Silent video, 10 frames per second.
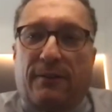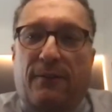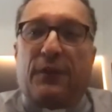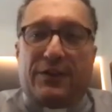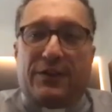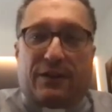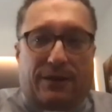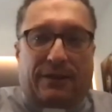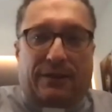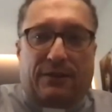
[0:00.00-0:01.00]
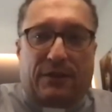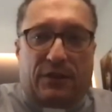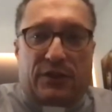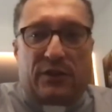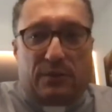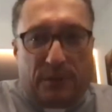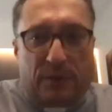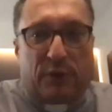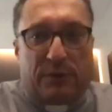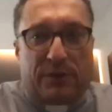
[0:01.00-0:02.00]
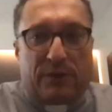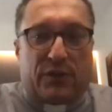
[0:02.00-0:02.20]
physical activities in the pilgrimages.